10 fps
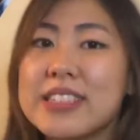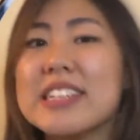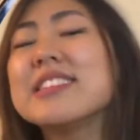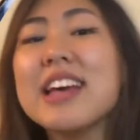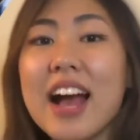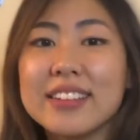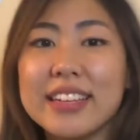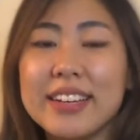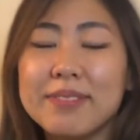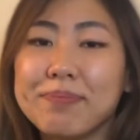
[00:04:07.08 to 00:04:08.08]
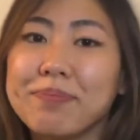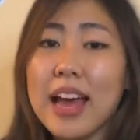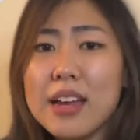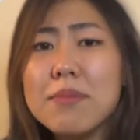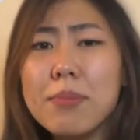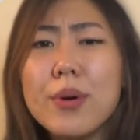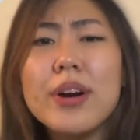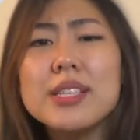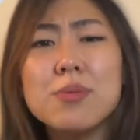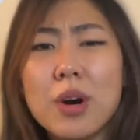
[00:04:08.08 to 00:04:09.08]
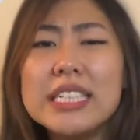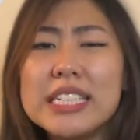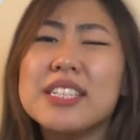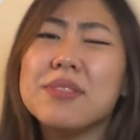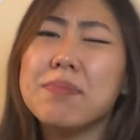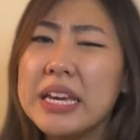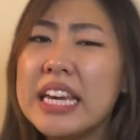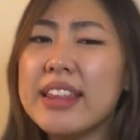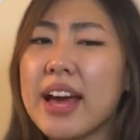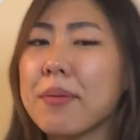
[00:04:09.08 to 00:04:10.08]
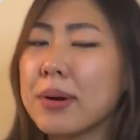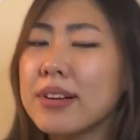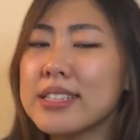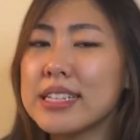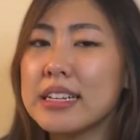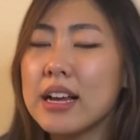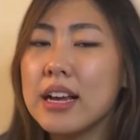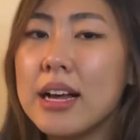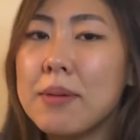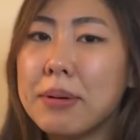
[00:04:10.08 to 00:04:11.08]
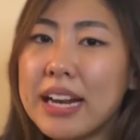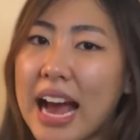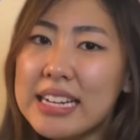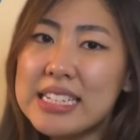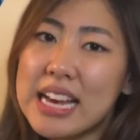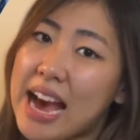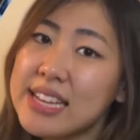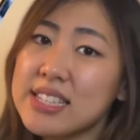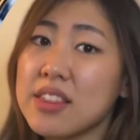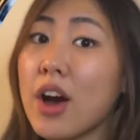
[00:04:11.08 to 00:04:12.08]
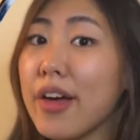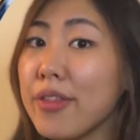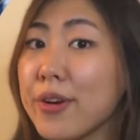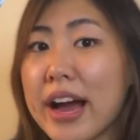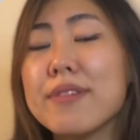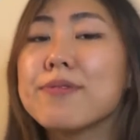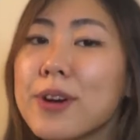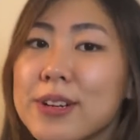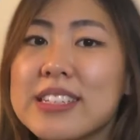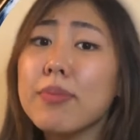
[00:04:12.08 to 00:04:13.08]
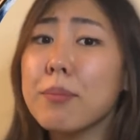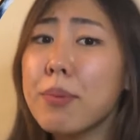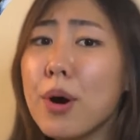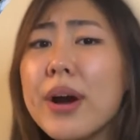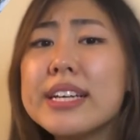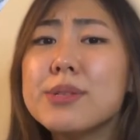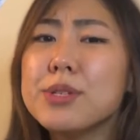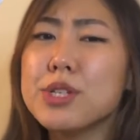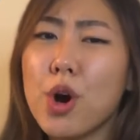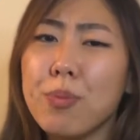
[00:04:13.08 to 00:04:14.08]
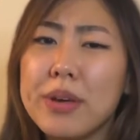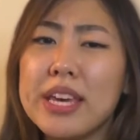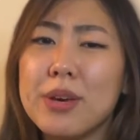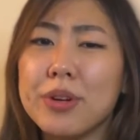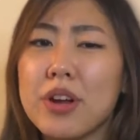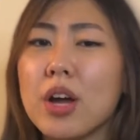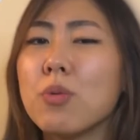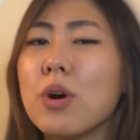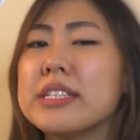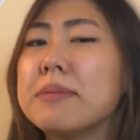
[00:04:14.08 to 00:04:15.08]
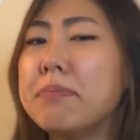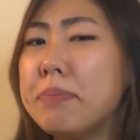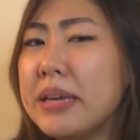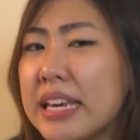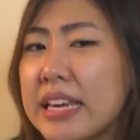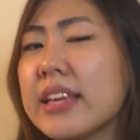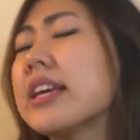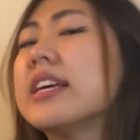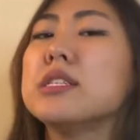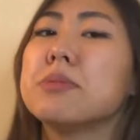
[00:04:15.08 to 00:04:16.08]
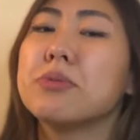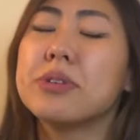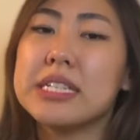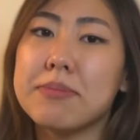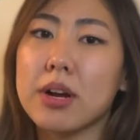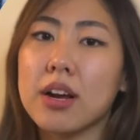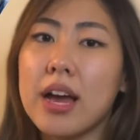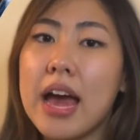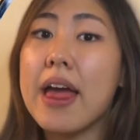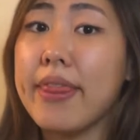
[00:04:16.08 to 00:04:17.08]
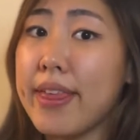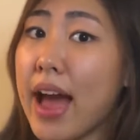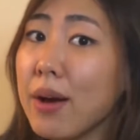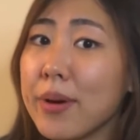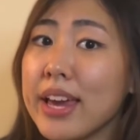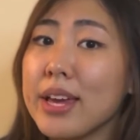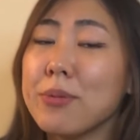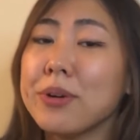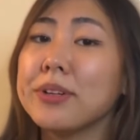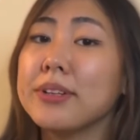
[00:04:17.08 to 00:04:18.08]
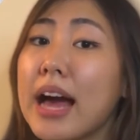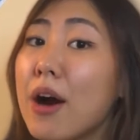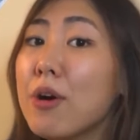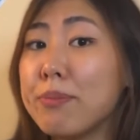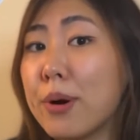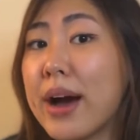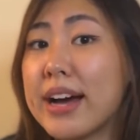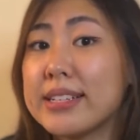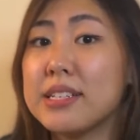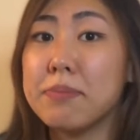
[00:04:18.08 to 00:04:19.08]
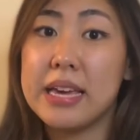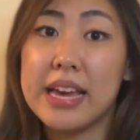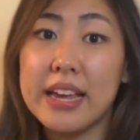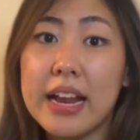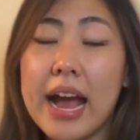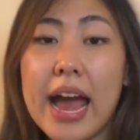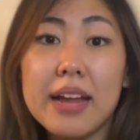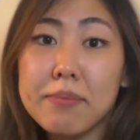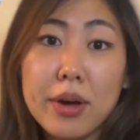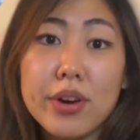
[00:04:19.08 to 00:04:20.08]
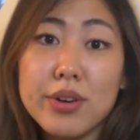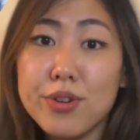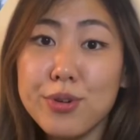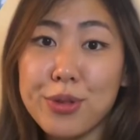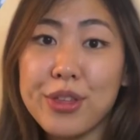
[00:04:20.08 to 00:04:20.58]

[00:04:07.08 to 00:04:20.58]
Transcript: Exactly. And Boaz wanted to be that person, but had to ask the other guy first. Boaz was hoping he would not want to be the kinsman redeemer. That way it would allow Boaz to be it and marry Ruth.